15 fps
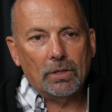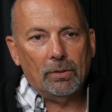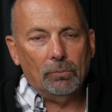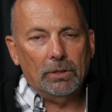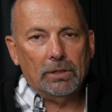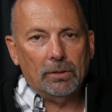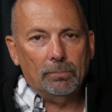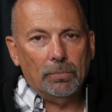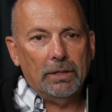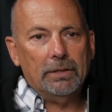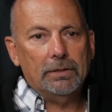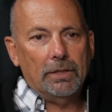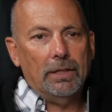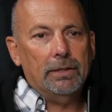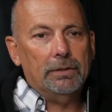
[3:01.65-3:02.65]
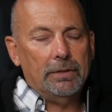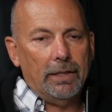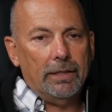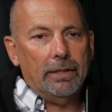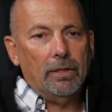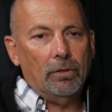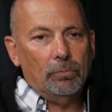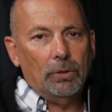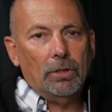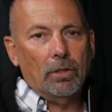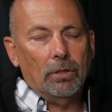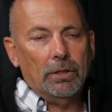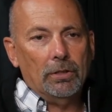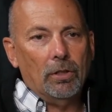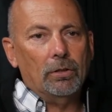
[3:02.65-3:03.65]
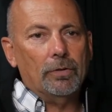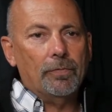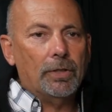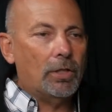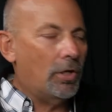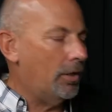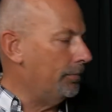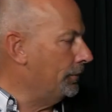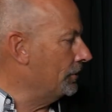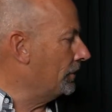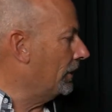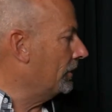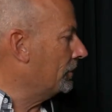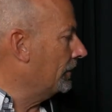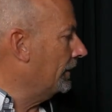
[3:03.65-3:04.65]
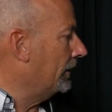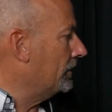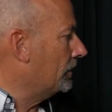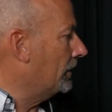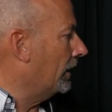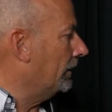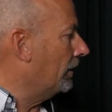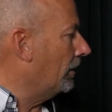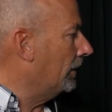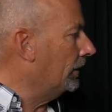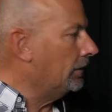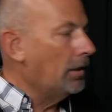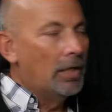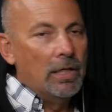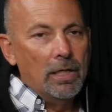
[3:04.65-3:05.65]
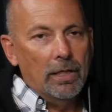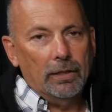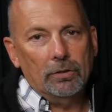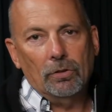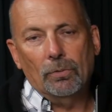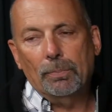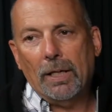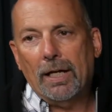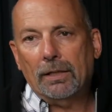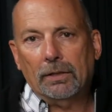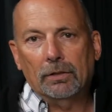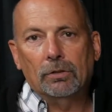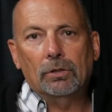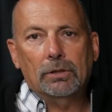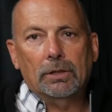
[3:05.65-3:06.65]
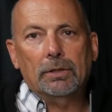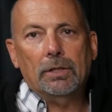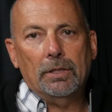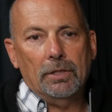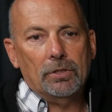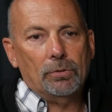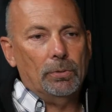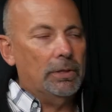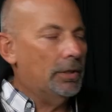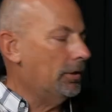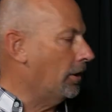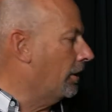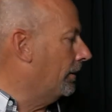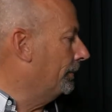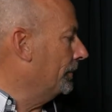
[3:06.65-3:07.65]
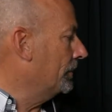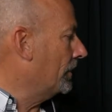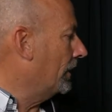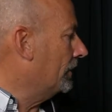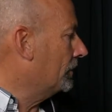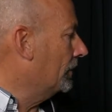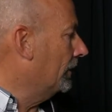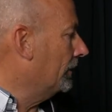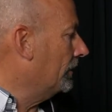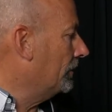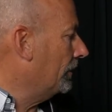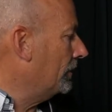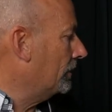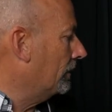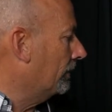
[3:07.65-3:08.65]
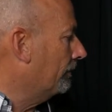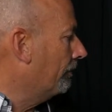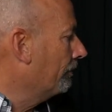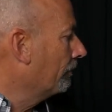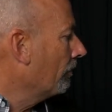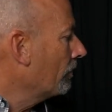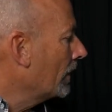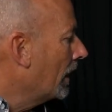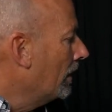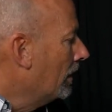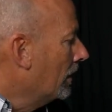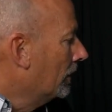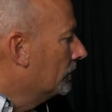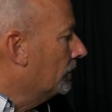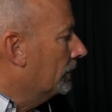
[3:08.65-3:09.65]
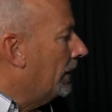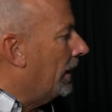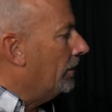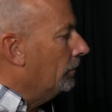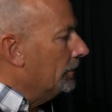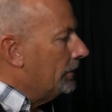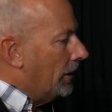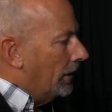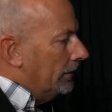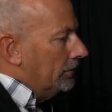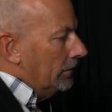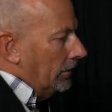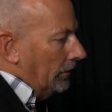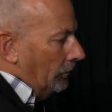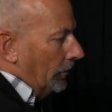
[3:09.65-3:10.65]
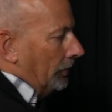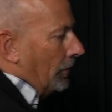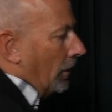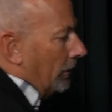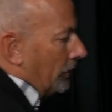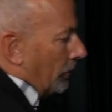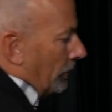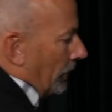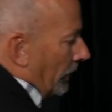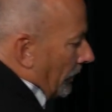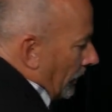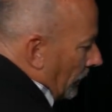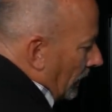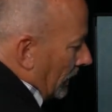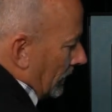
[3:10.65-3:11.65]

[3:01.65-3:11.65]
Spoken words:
that we can maintain data regarding all of the compensation that's done on it and go back and look at the history of the compensation in the system. So now we're done. We've gone through the 30